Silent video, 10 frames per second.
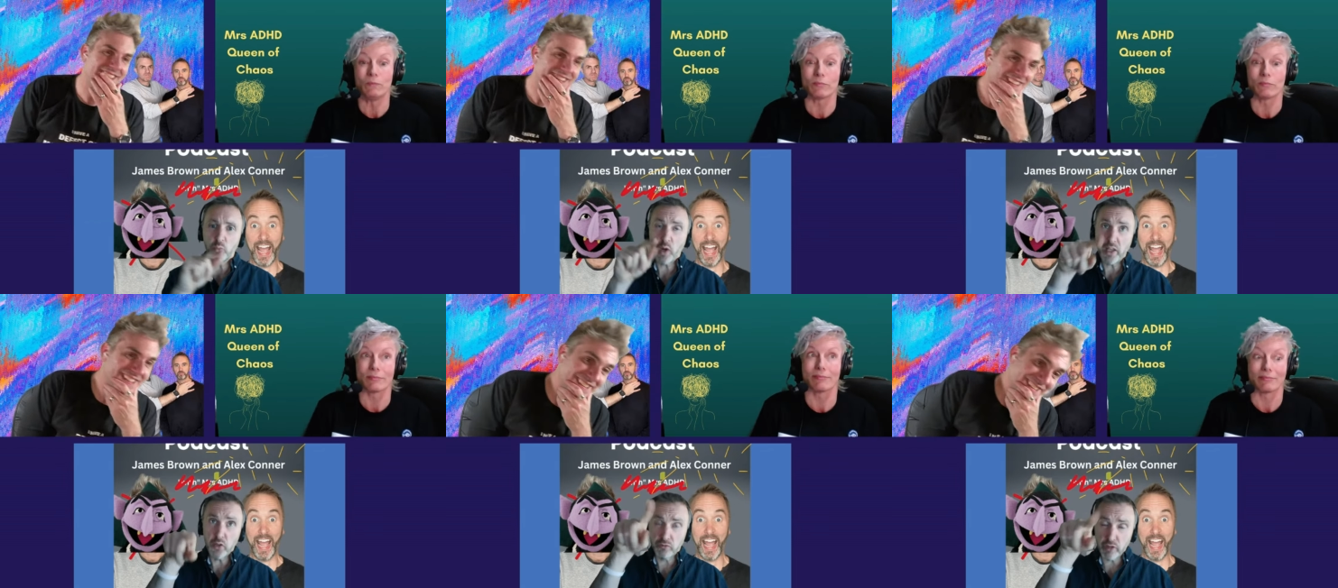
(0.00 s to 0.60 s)

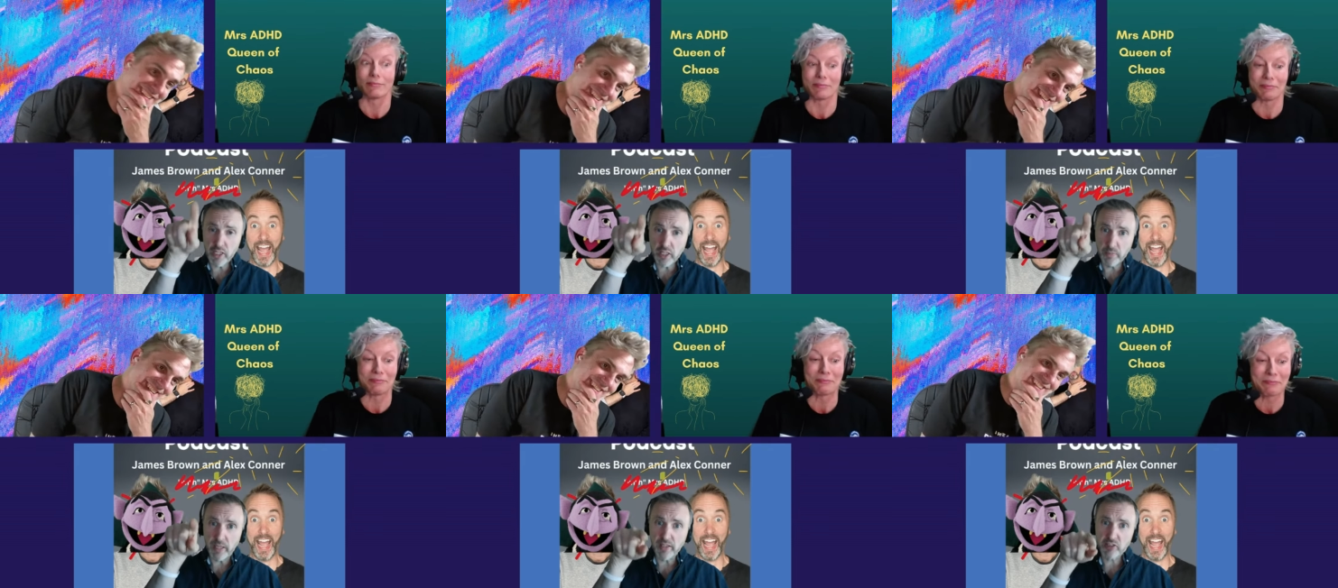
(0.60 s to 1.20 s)
Speaker 1: where you've written
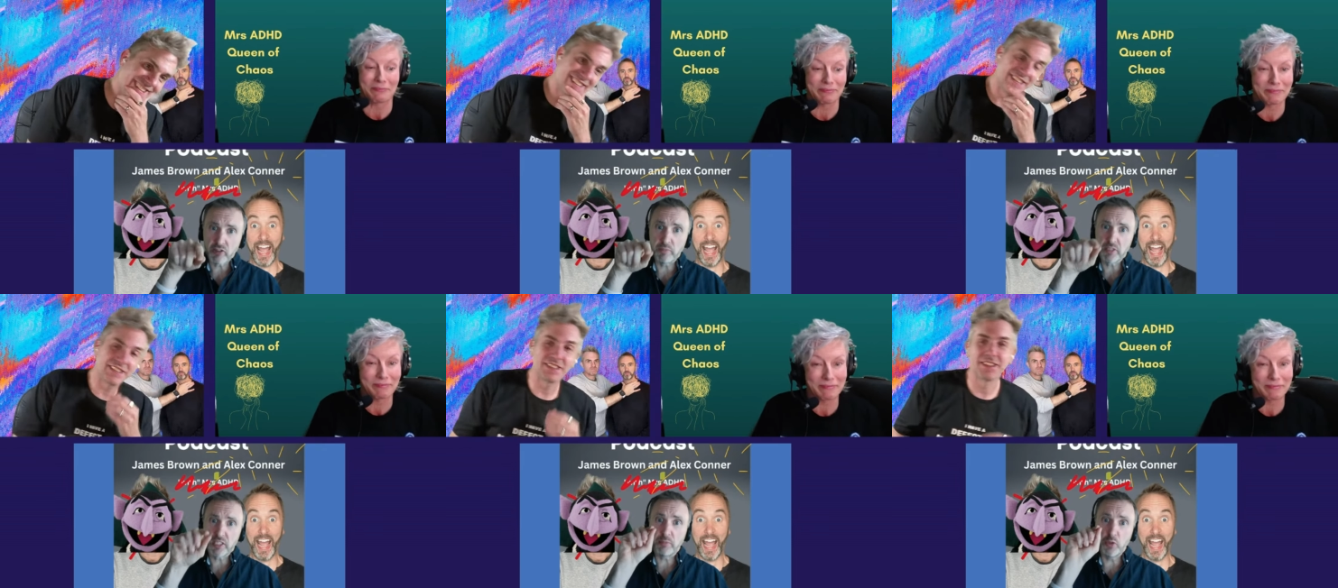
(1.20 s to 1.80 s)
a bit in the script, Sam,